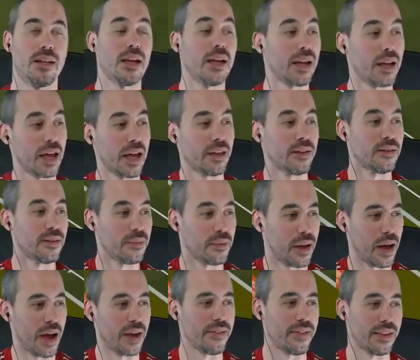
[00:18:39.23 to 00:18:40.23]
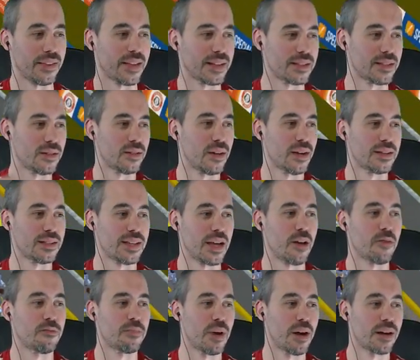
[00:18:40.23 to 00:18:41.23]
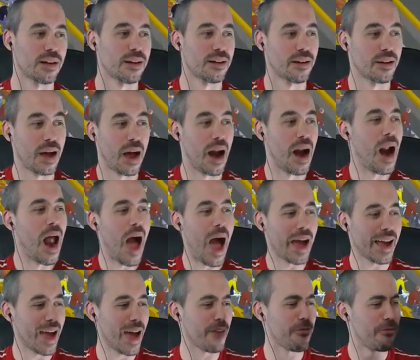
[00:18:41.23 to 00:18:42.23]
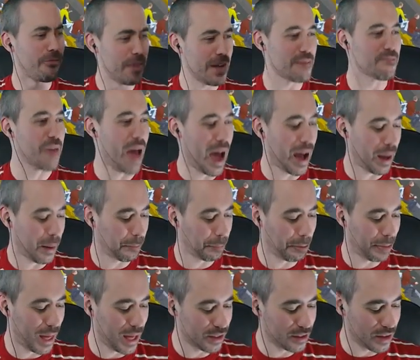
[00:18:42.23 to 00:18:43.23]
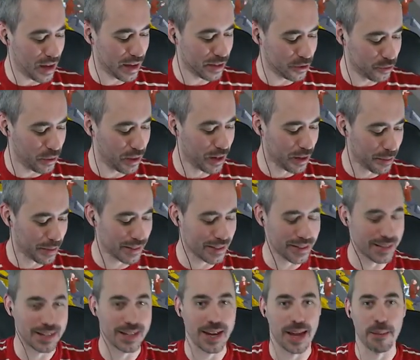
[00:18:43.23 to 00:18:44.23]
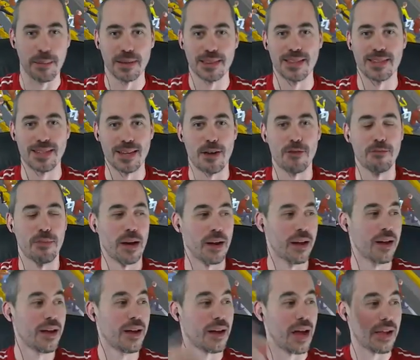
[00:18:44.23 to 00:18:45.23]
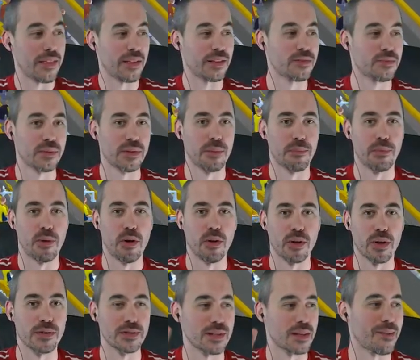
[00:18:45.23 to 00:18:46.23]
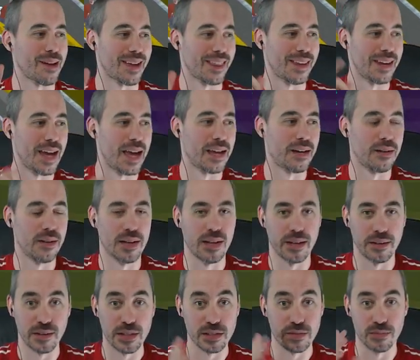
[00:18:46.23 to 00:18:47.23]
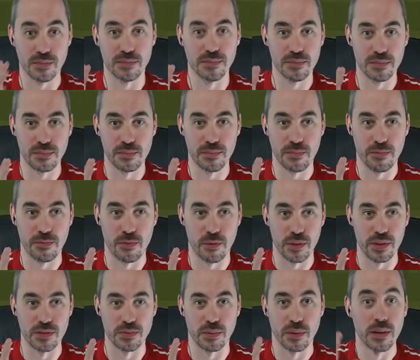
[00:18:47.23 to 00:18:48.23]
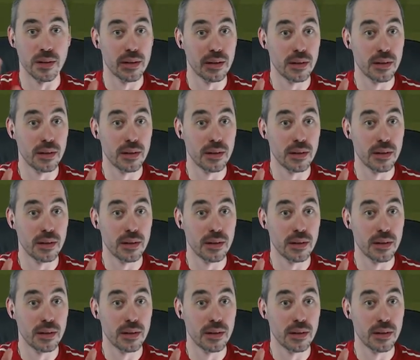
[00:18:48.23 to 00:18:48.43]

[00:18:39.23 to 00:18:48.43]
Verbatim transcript: Again, I think that's an, a sound bug. I got feedback. I, I tweeted about this today, about the sound bug. I, it's when the ball goes in the back of the net, at least for this one.